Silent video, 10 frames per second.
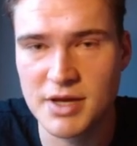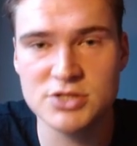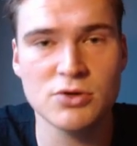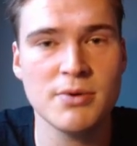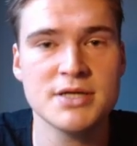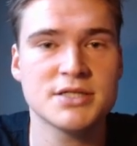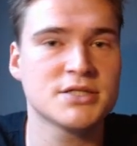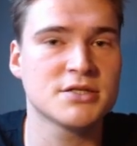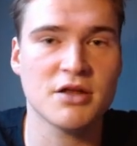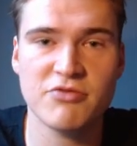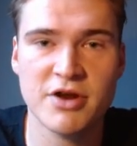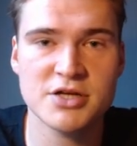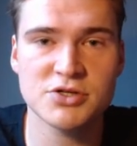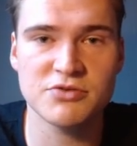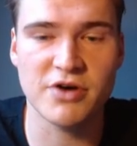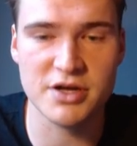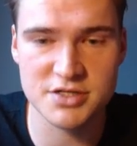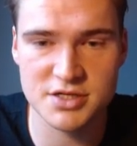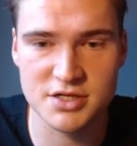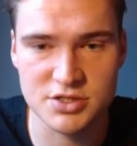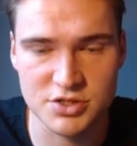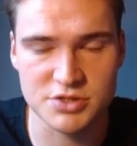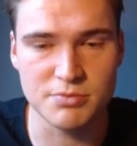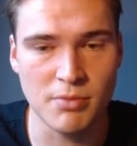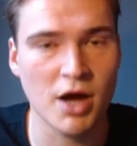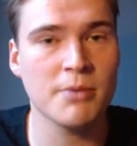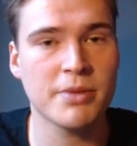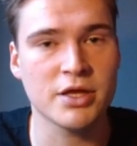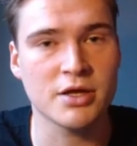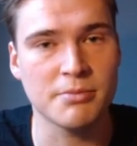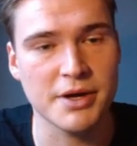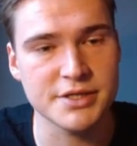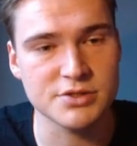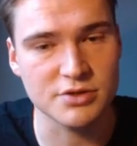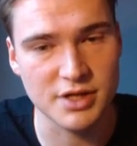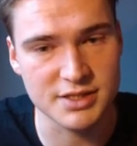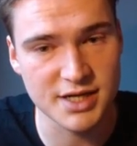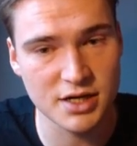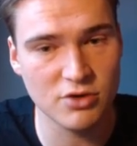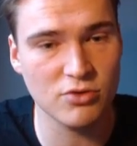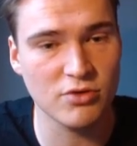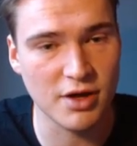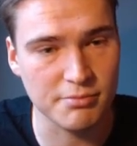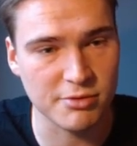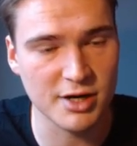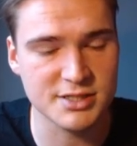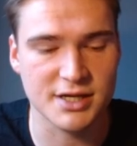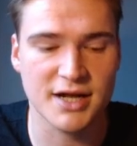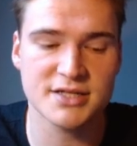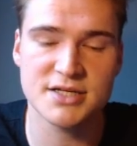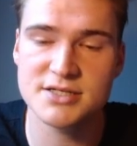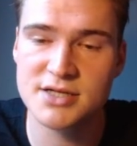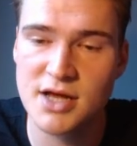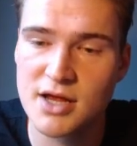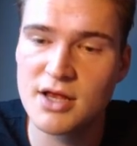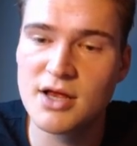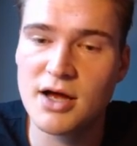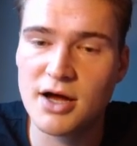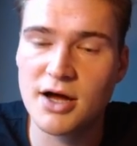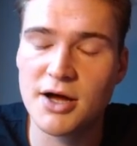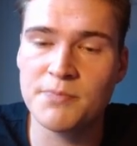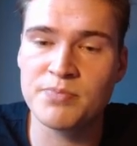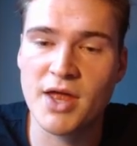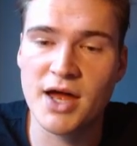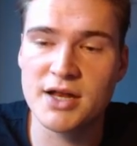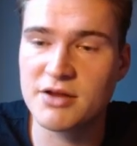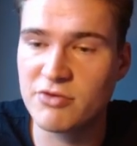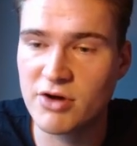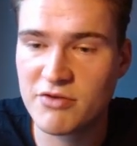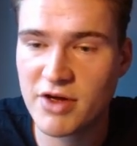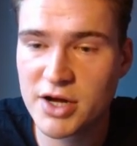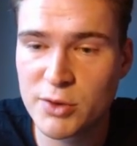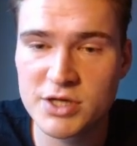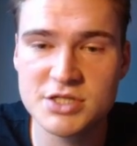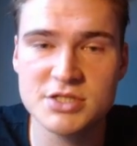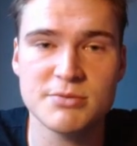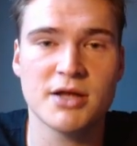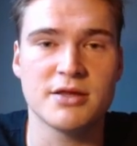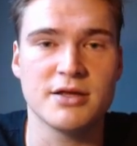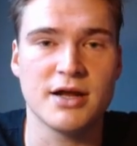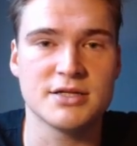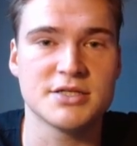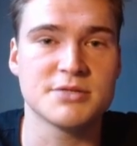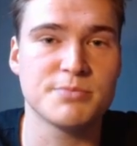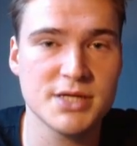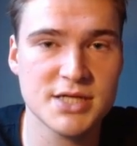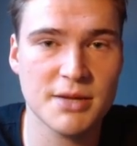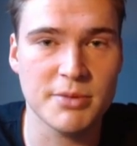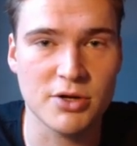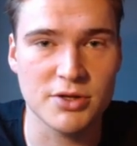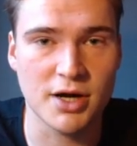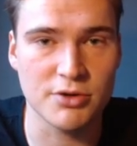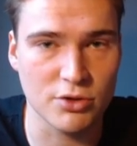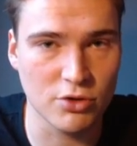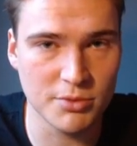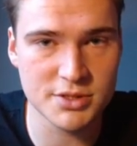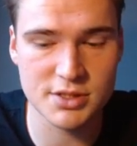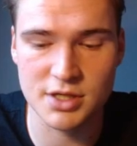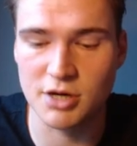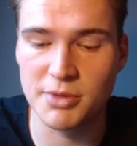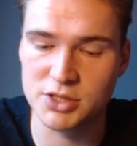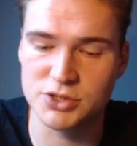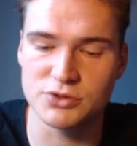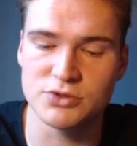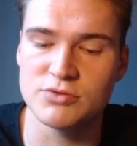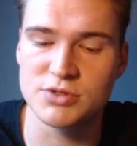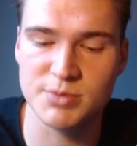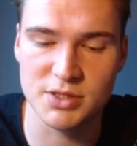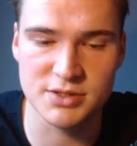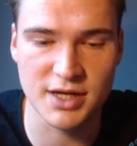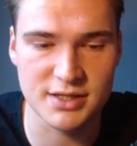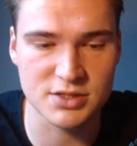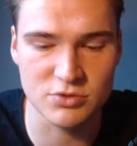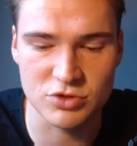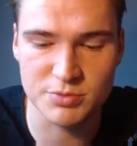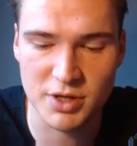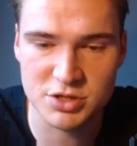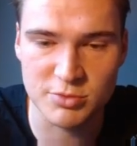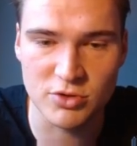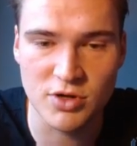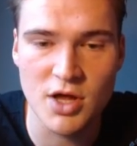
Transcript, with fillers: As always, this is not financial advice. It's just my opinion based on a technical and price analysis. Um, and if you have any questions about the analysis, please let me know down in the comments, and I'll make sure to respond to that as soon as possible.